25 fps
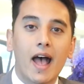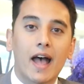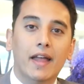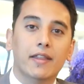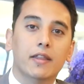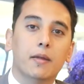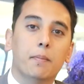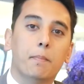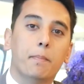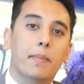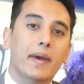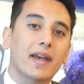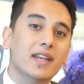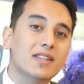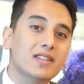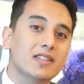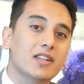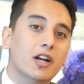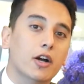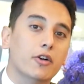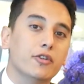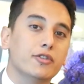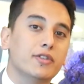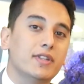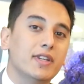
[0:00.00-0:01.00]
and the base
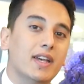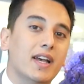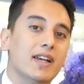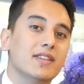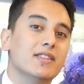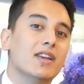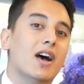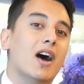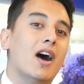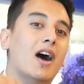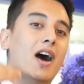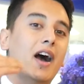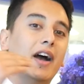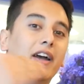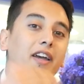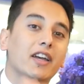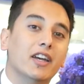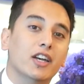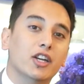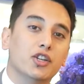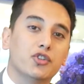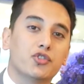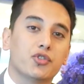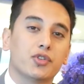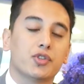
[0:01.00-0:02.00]
currency has a higher
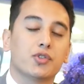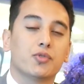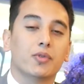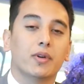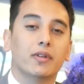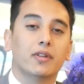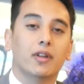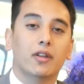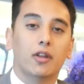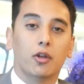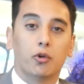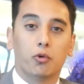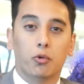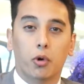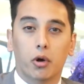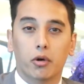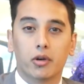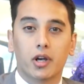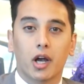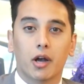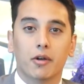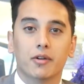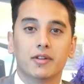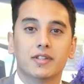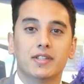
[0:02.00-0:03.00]
interest rate than the quote
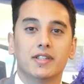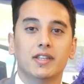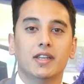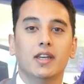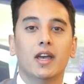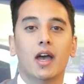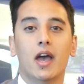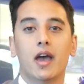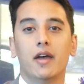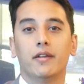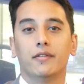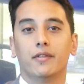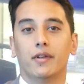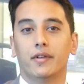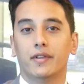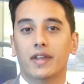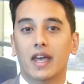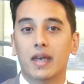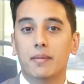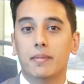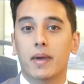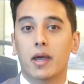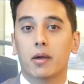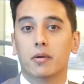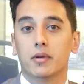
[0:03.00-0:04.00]
currency, then
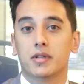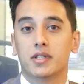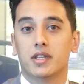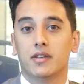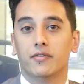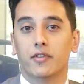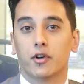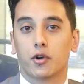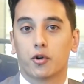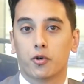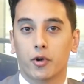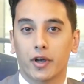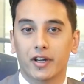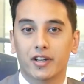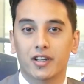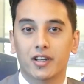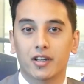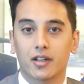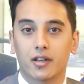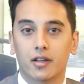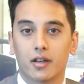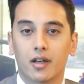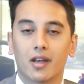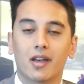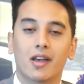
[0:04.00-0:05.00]
they may receive a
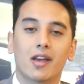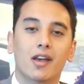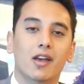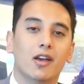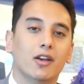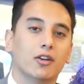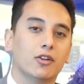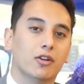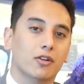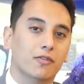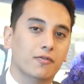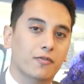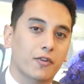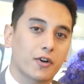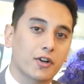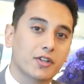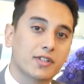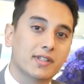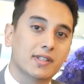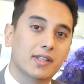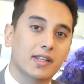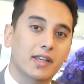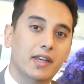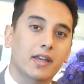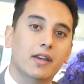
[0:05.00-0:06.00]
credit.
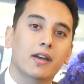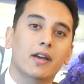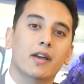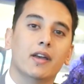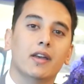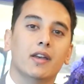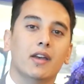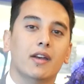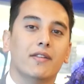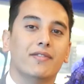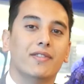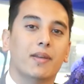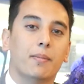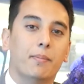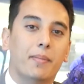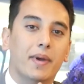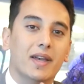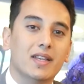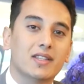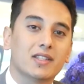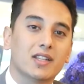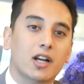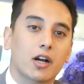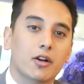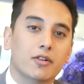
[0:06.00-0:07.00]
Conversely, if the
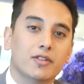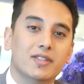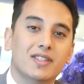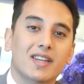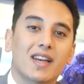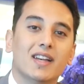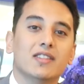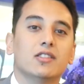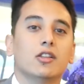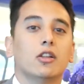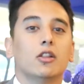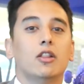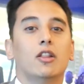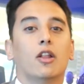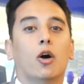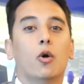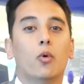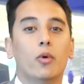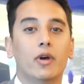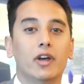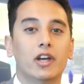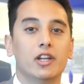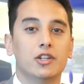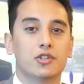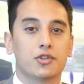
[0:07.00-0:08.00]
base currency has a
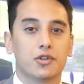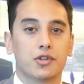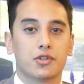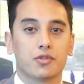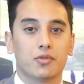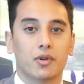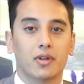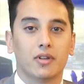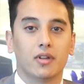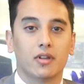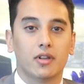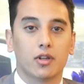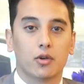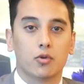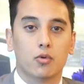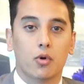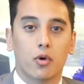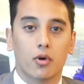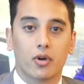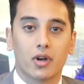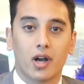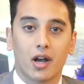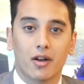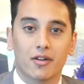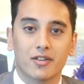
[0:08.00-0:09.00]
lower interest rate than the
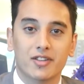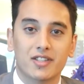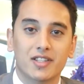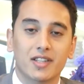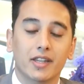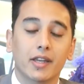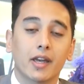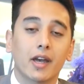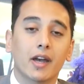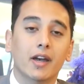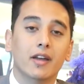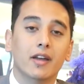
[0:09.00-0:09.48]
quote currency,